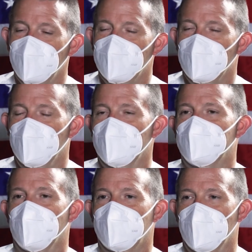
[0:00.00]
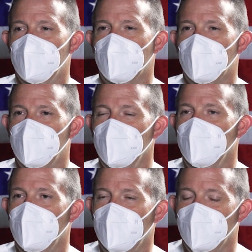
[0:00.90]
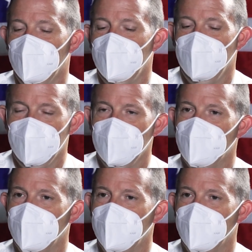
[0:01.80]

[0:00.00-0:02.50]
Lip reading: When we talk in September, we'll really have a good number.